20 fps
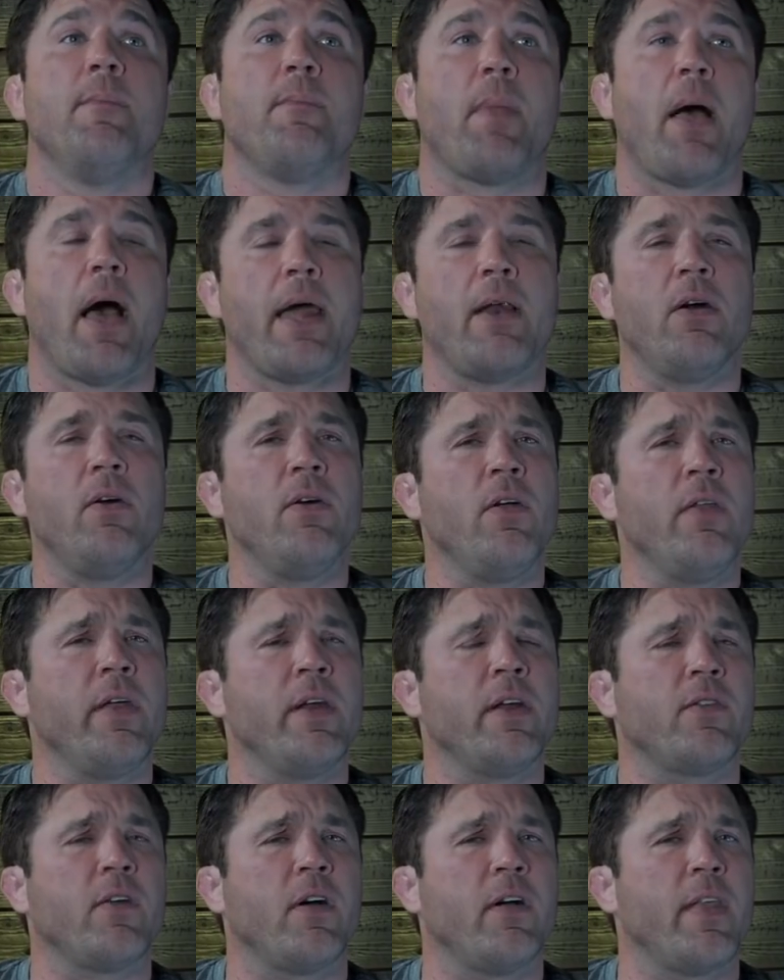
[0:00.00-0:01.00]
I don't know that
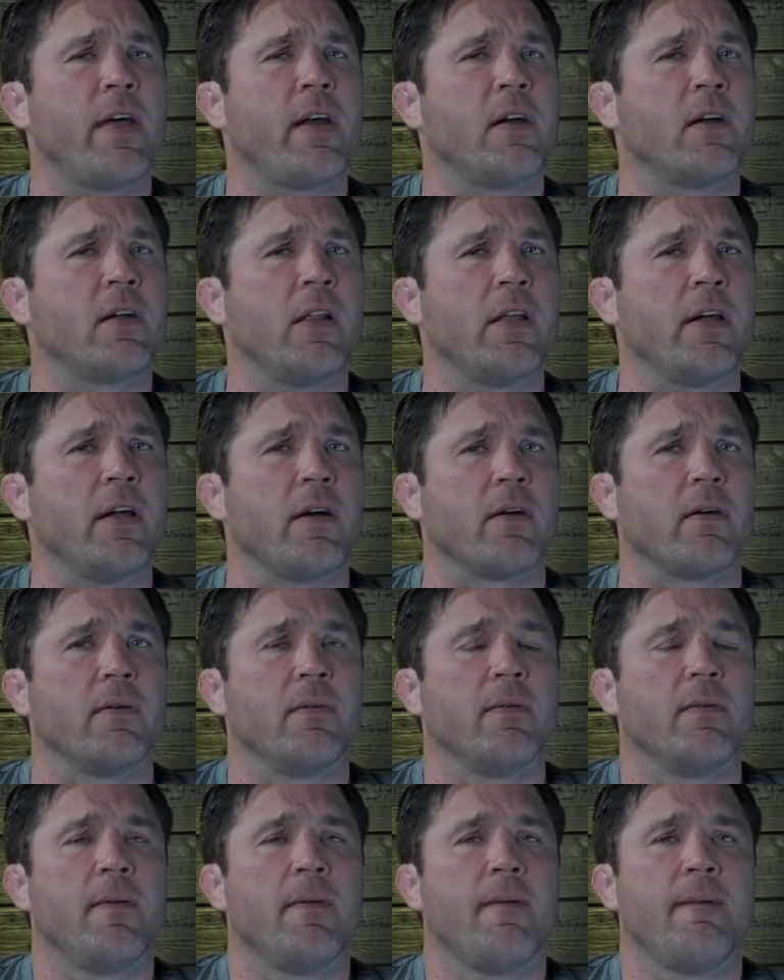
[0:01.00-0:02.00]
it's all that unclear.
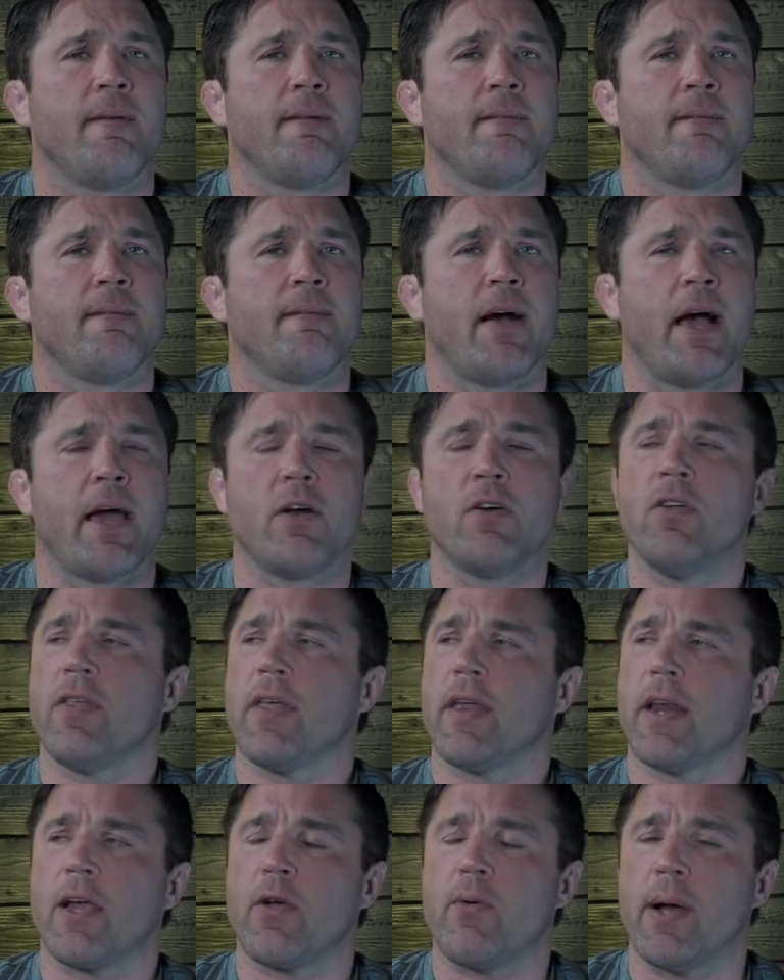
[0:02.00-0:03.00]
I don't know
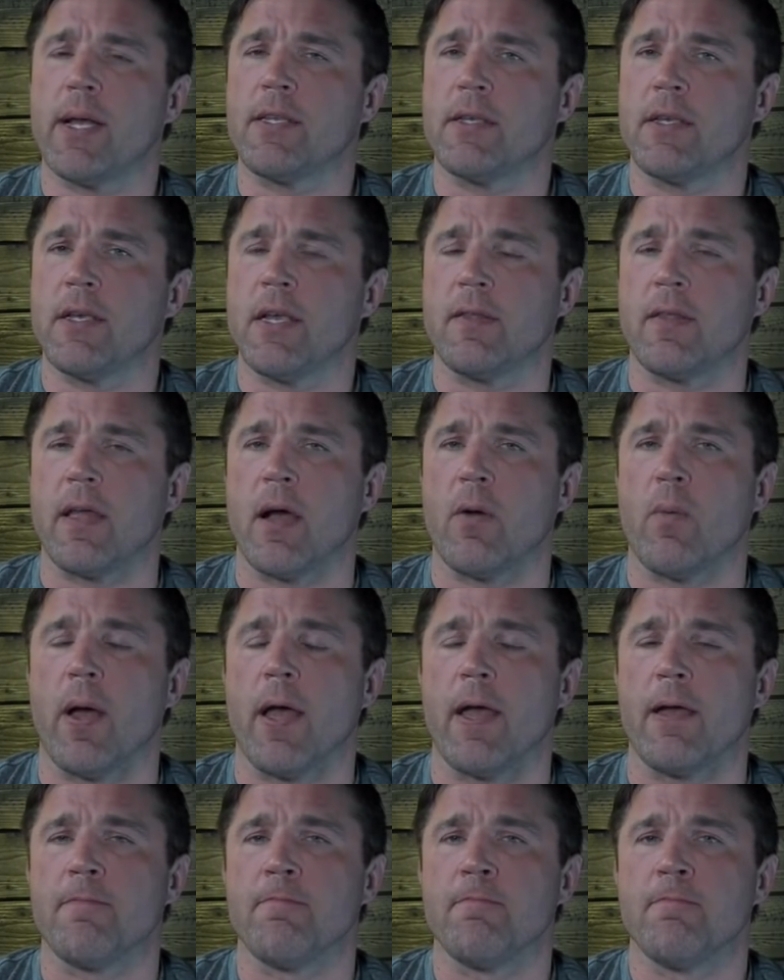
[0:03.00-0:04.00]
that I quite see it that
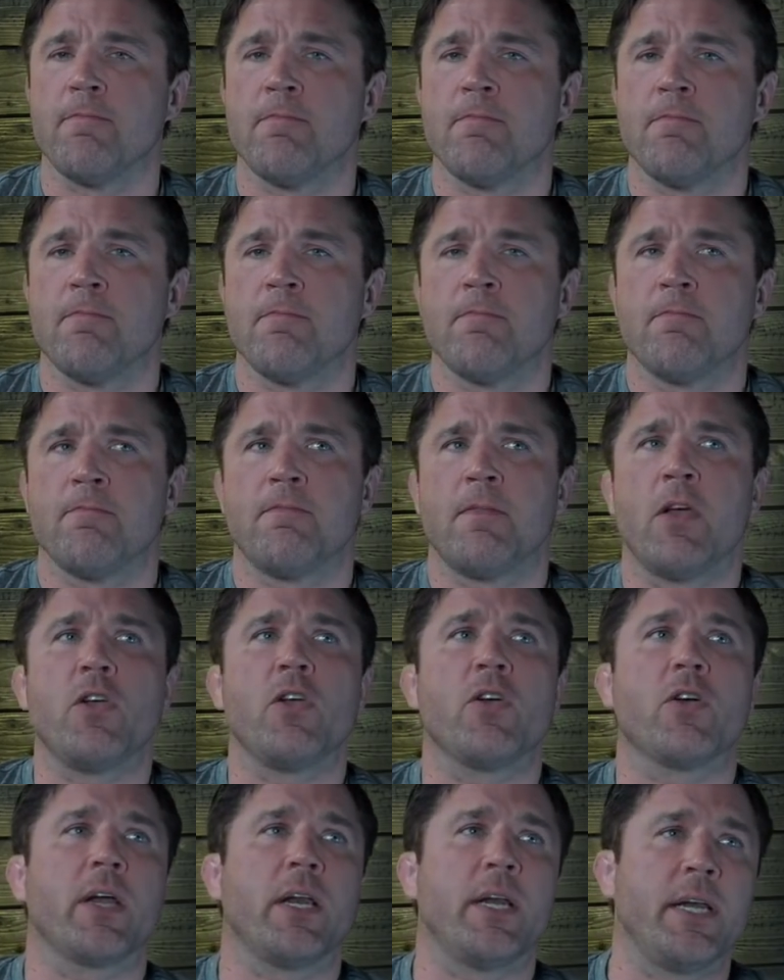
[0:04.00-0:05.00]
way. Now,
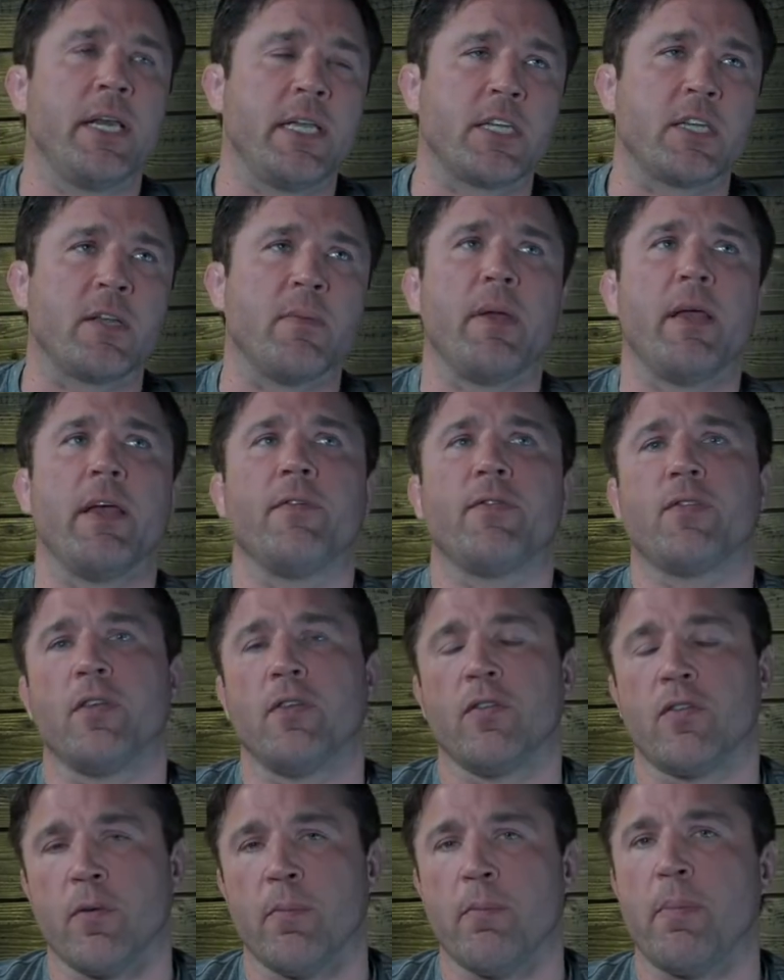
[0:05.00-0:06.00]
you're going to need some ifs
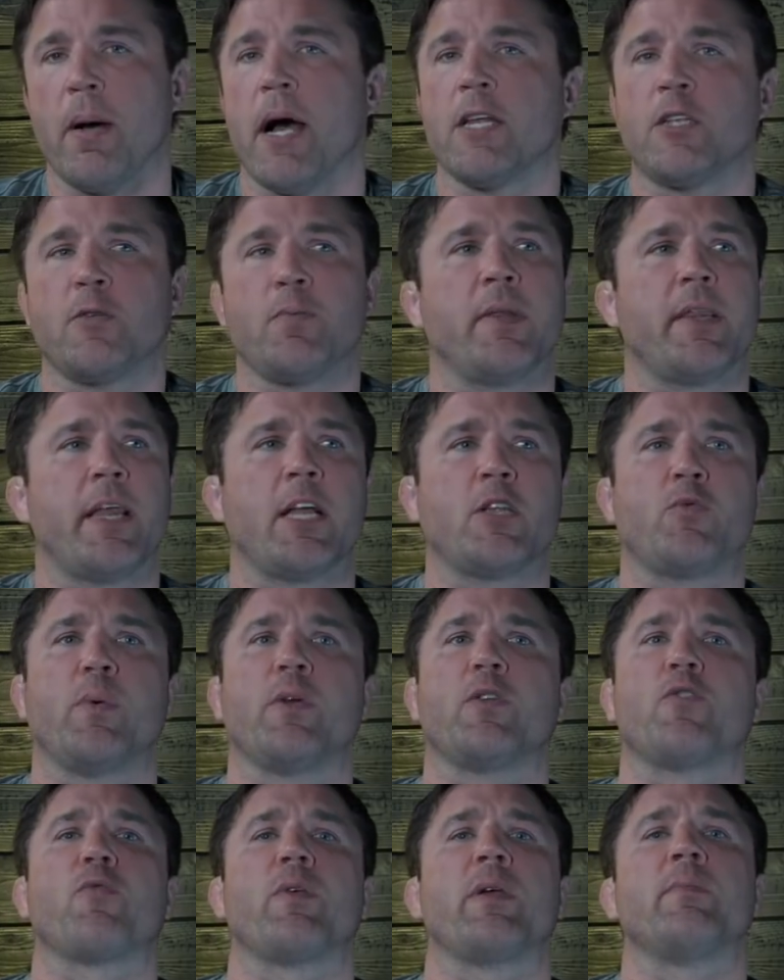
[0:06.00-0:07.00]
and some buts, but that's
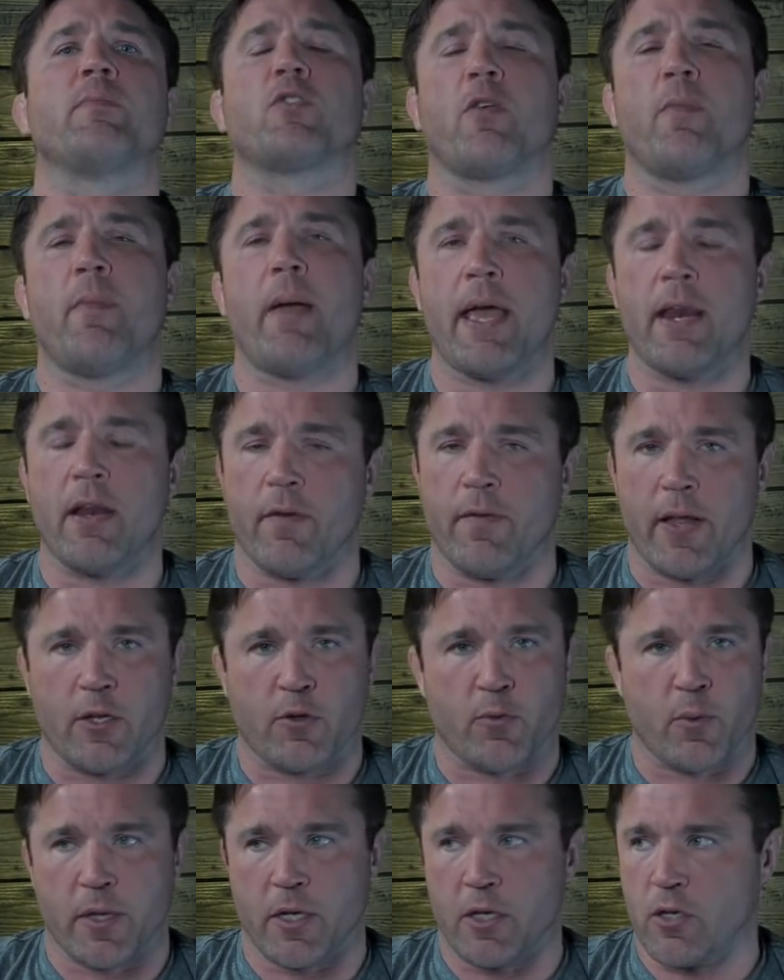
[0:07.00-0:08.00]
what dreams are made of. That's
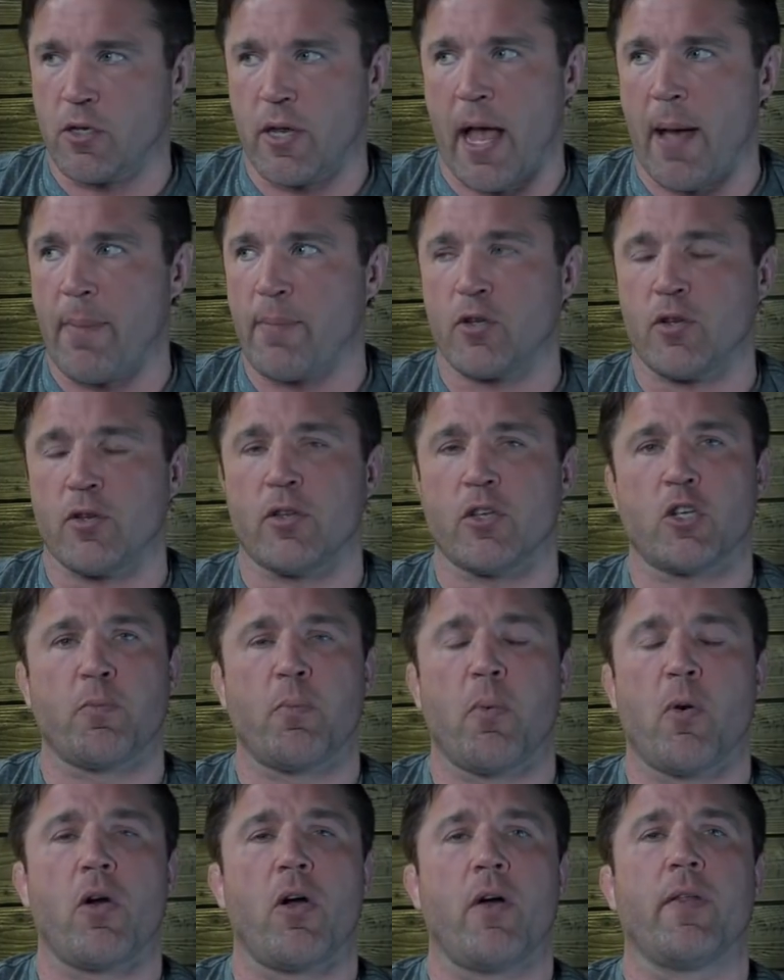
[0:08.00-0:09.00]
what this, happens to this
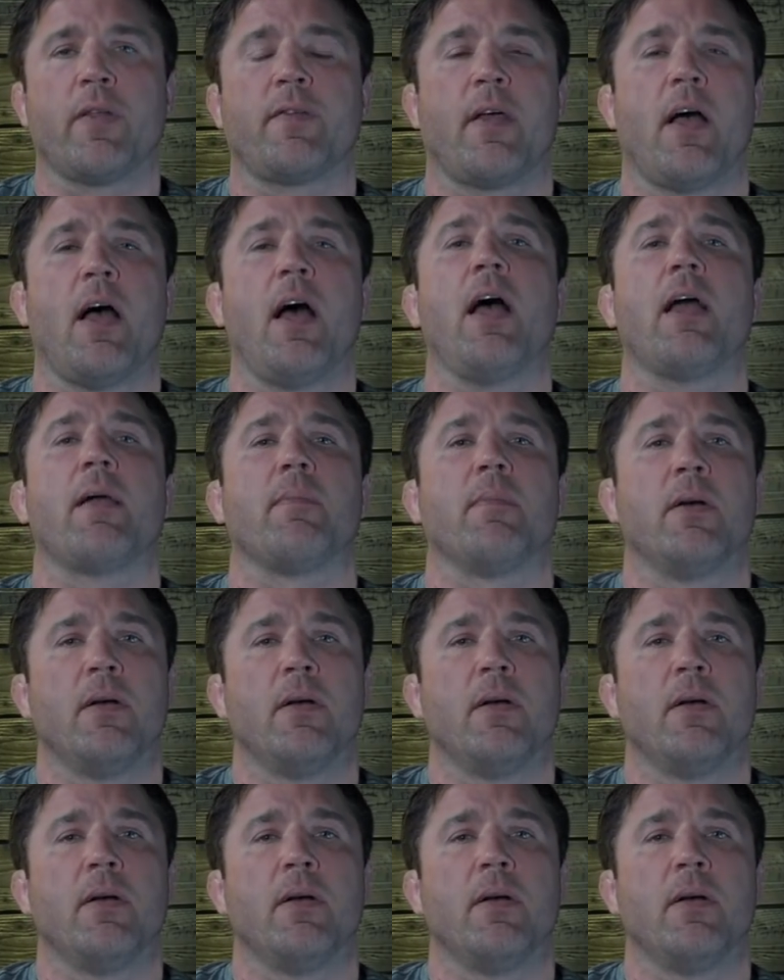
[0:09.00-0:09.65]
sport all the time.